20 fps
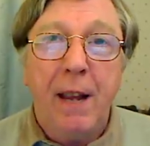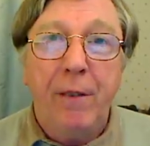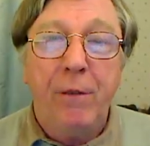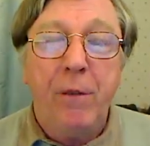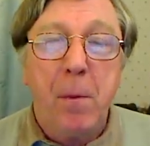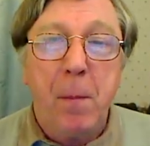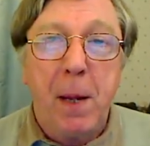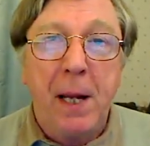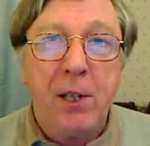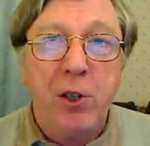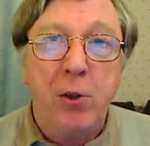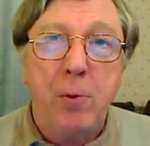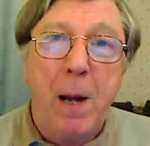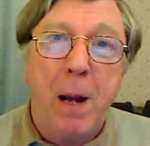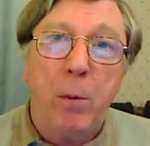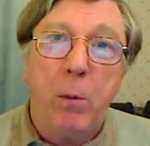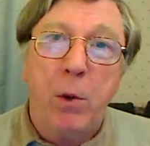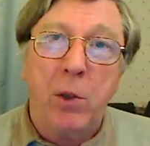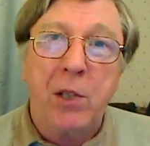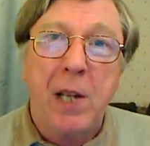information
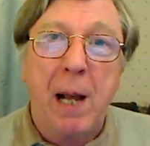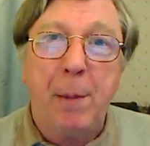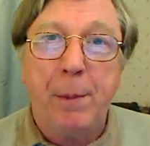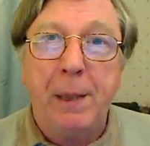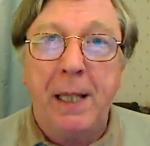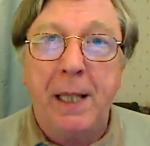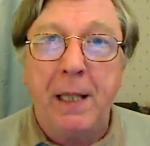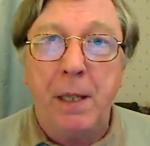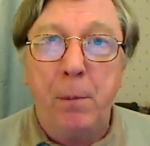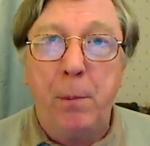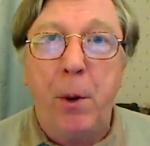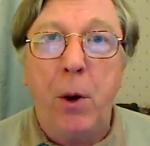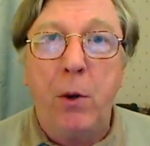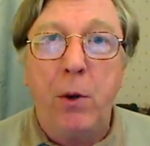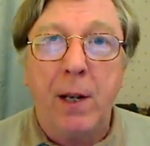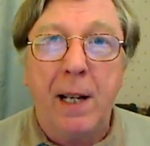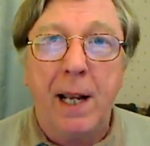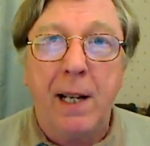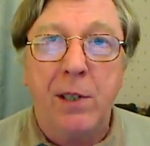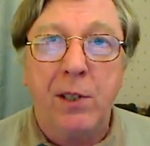about what's happening in the
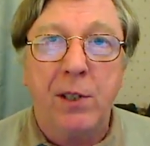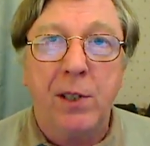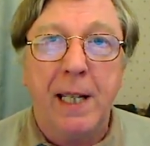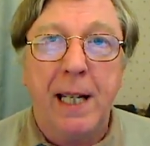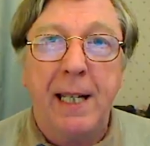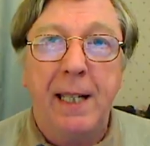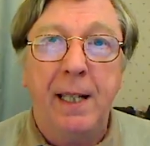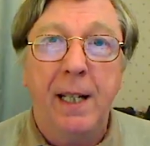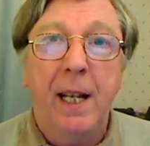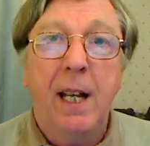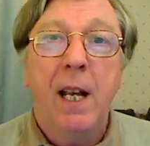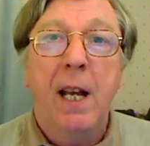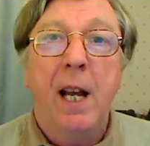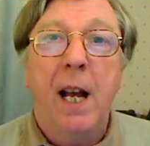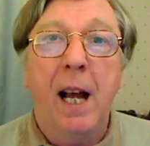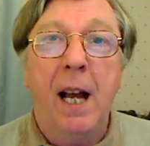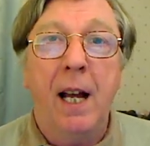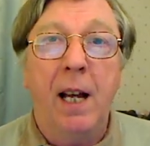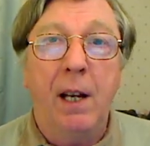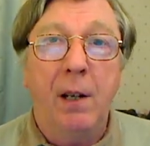podcasting
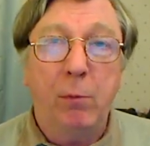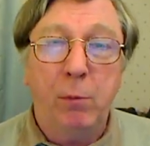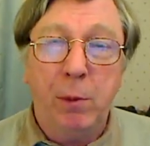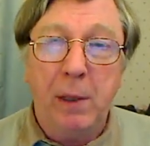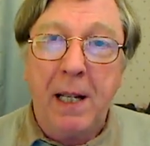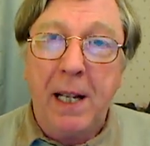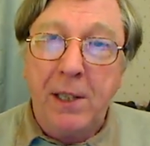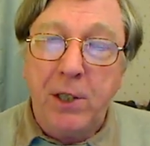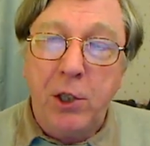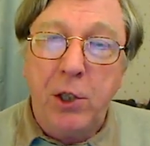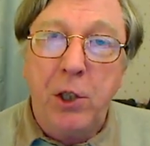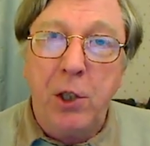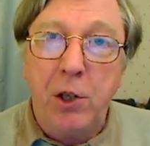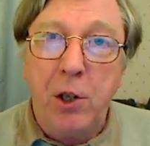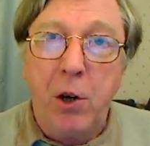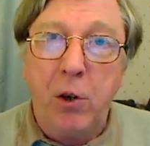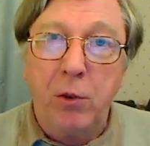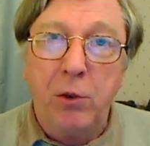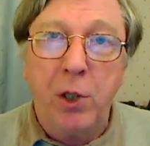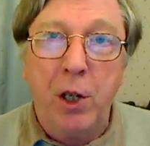related to
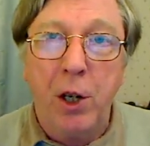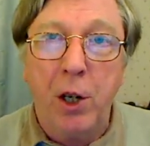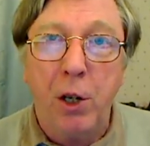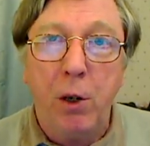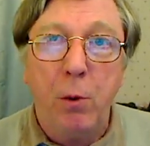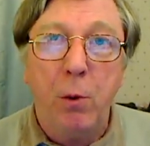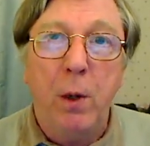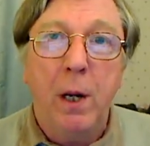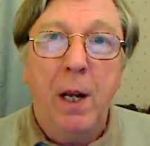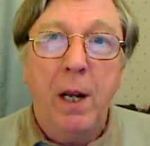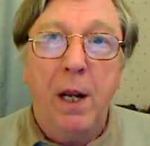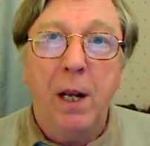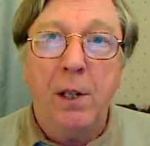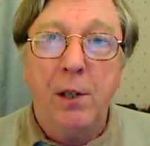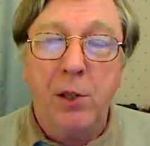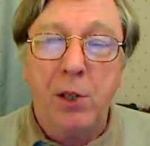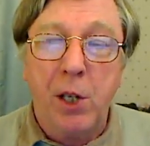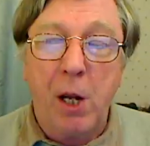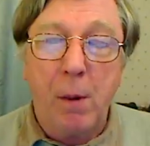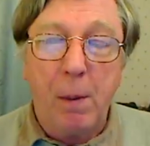Doctor Who
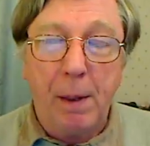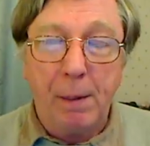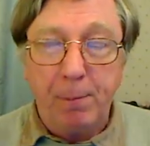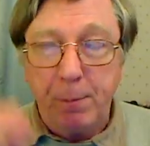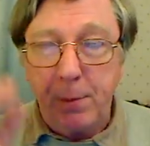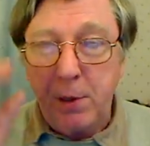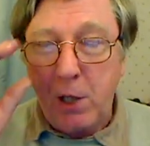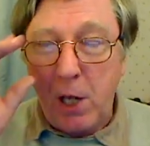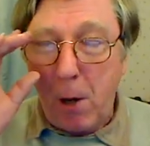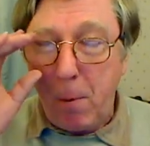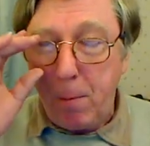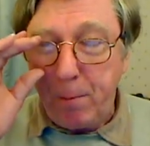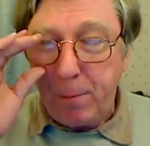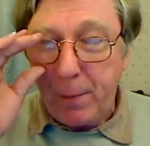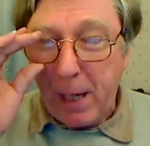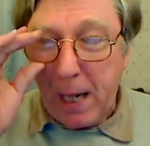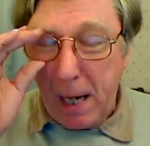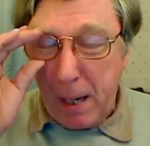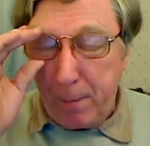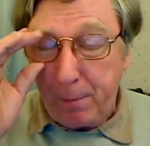and so on. So
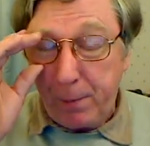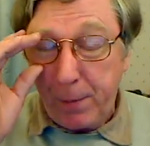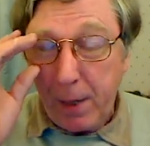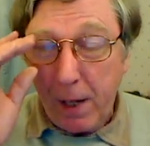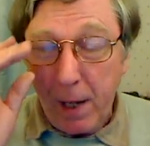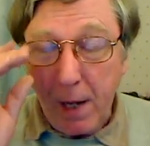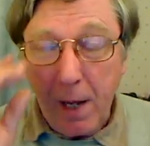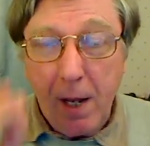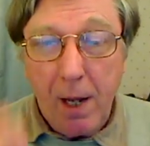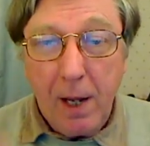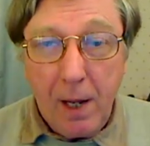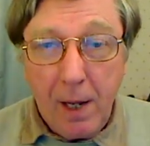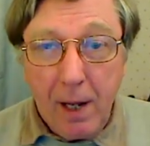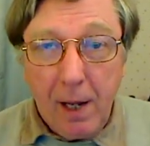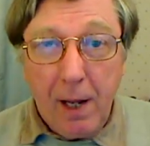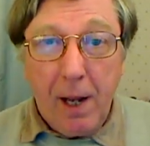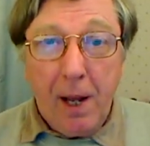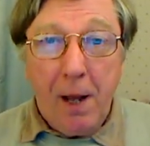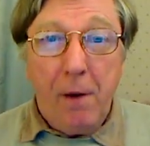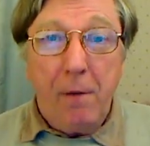
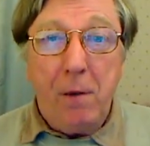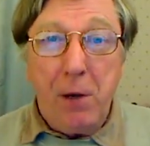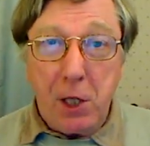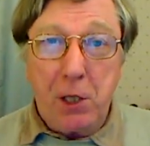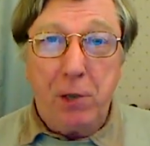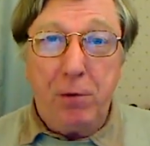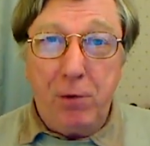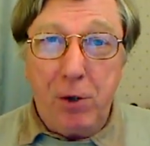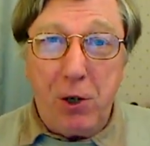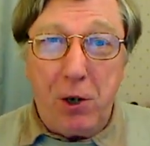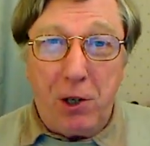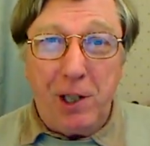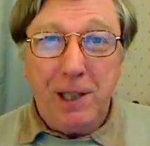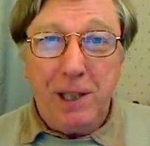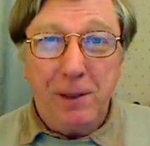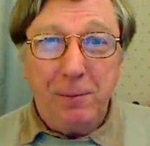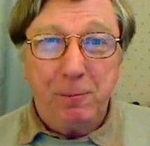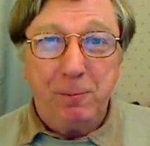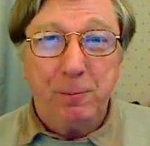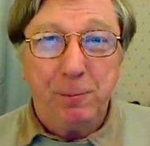first of
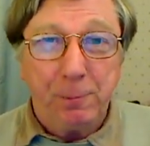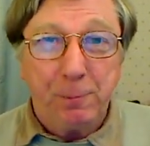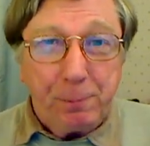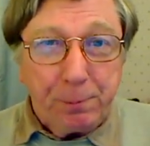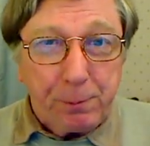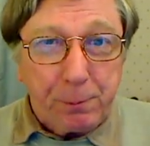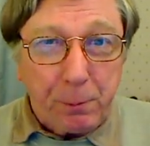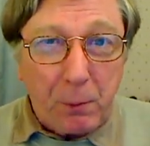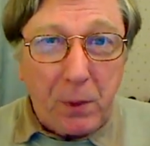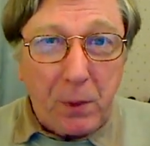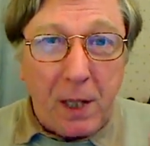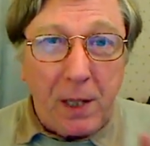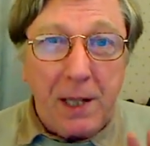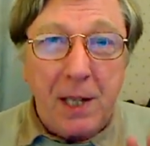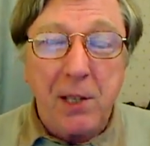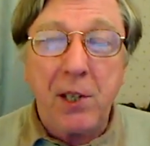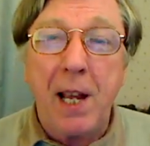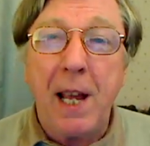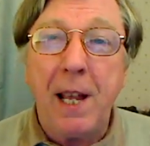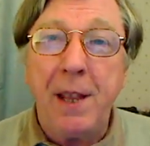all,
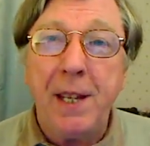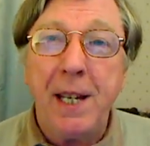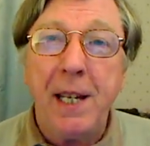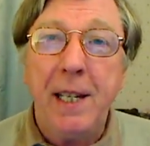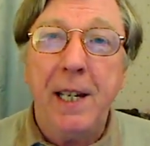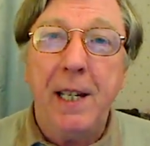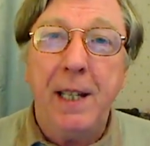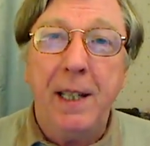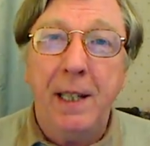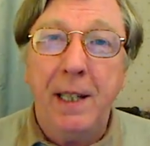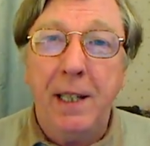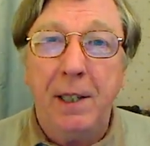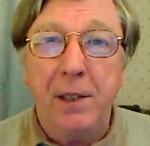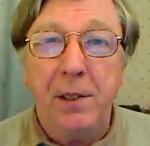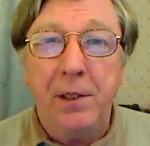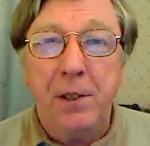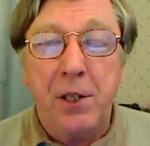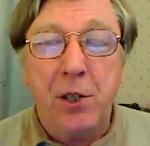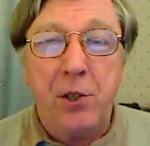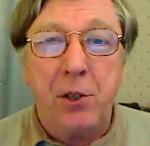let's get
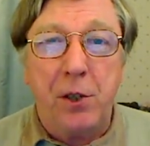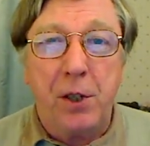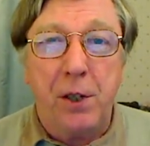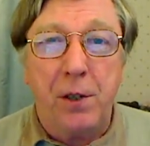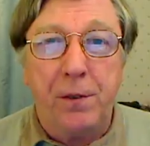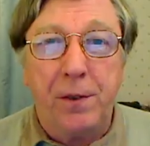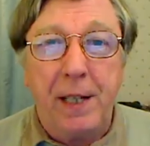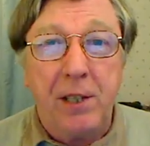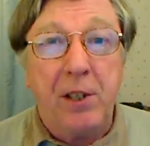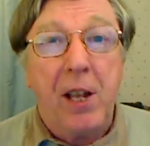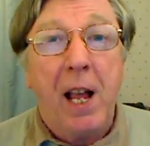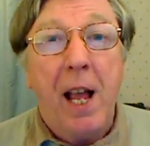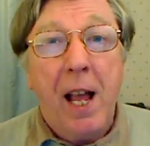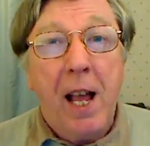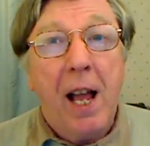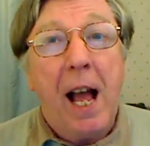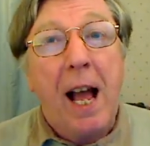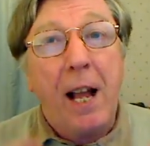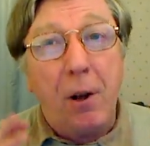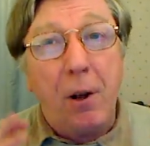the sort of things.
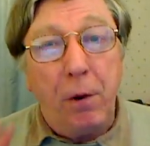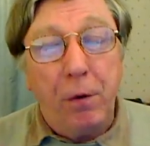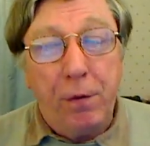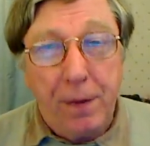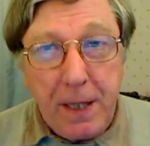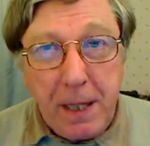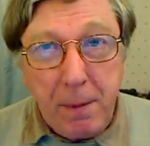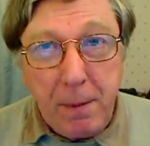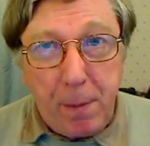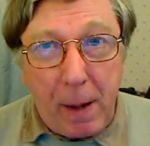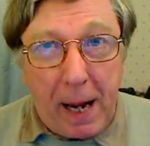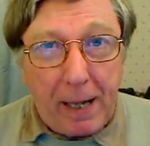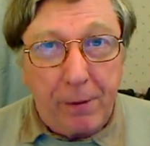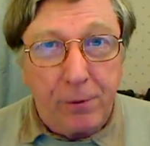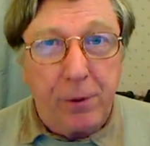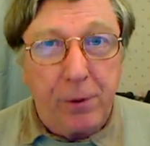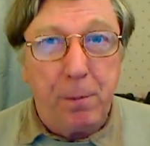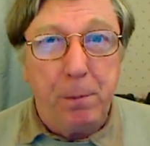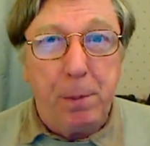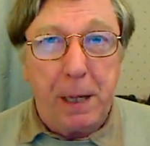I got feedback
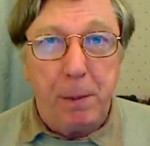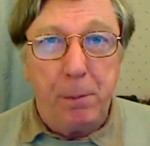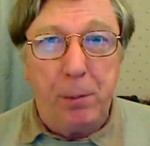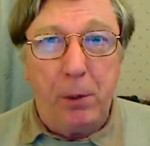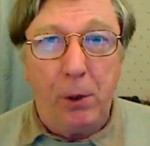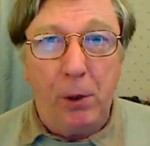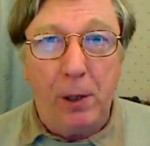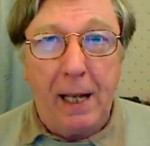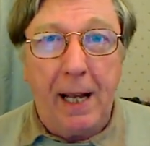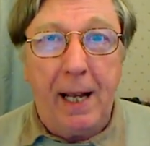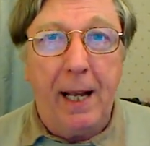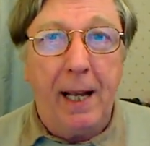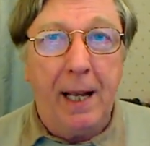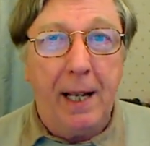from people,